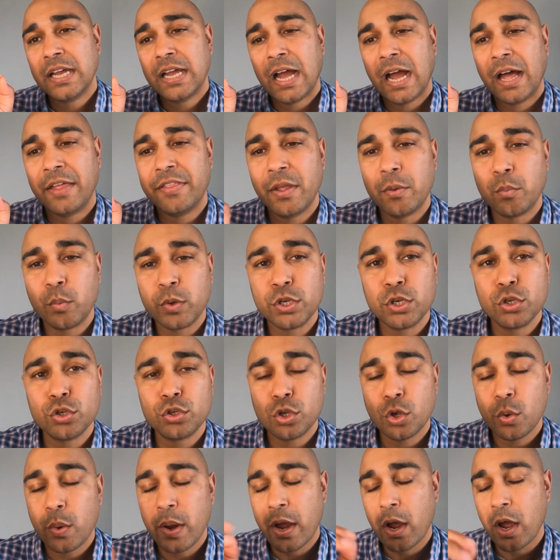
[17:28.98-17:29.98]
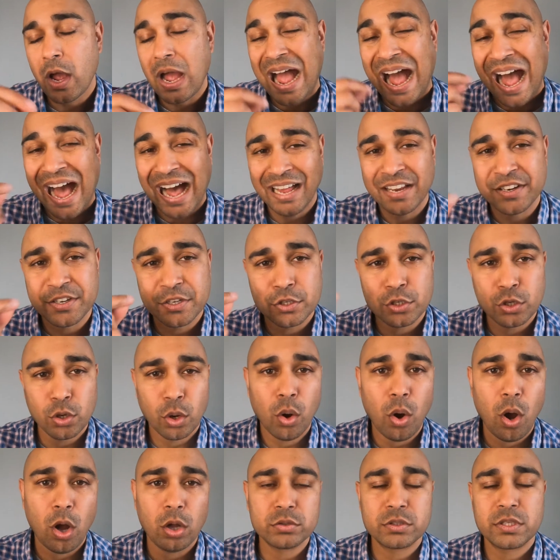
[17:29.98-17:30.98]
And then when you do it, add
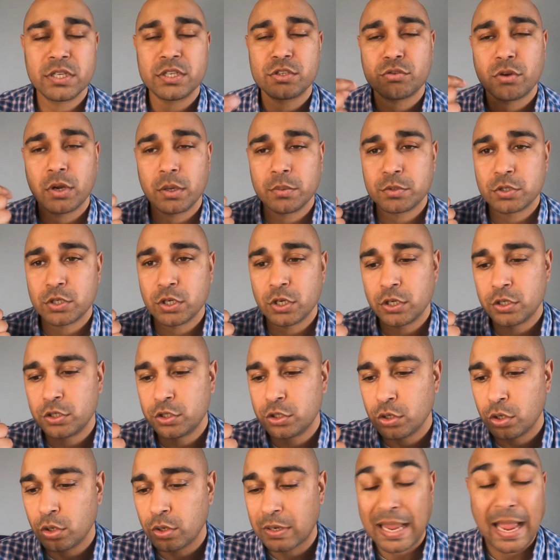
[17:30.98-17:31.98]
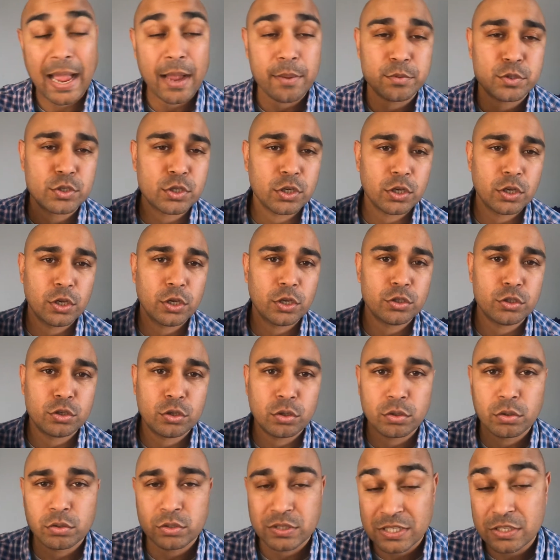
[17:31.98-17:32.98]
your alt description, your caption,
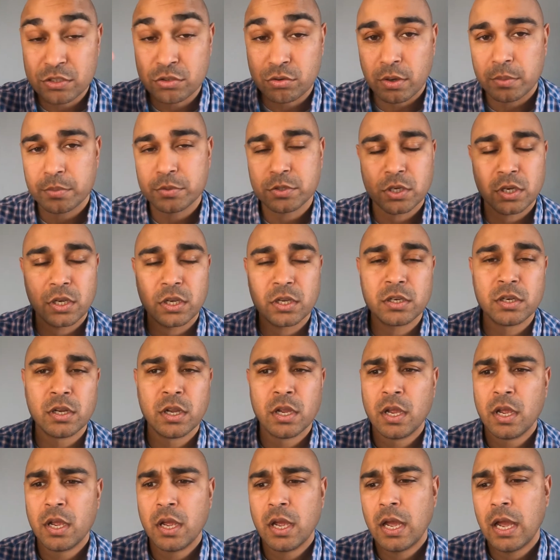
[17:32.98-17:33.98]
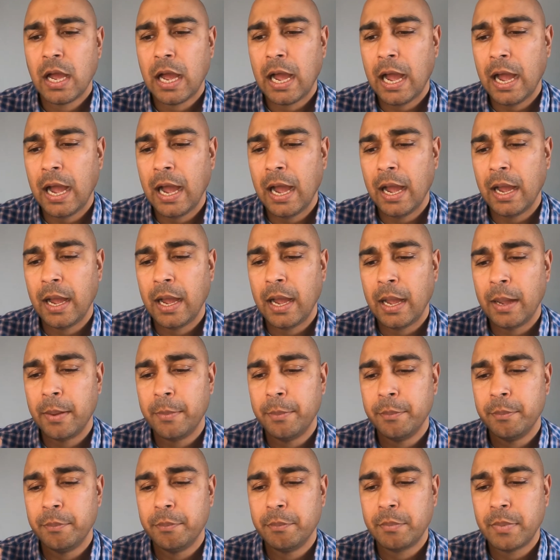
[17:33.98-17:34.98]
your description,
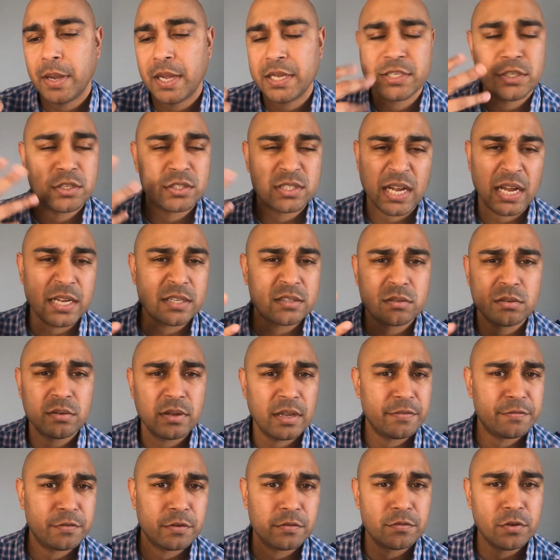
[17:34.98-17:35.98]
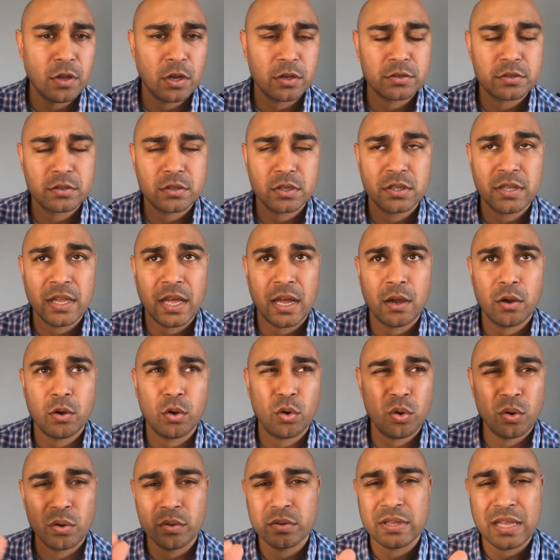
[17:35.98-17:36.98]
and your title if you've not done that
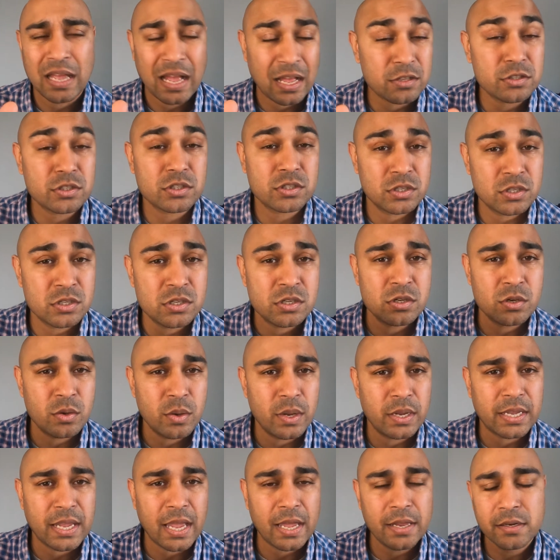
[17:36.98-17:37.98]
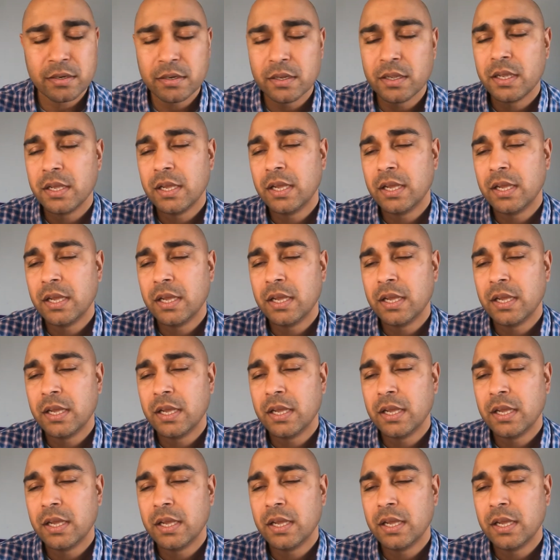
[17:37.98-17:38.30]
or it asks you to do it again.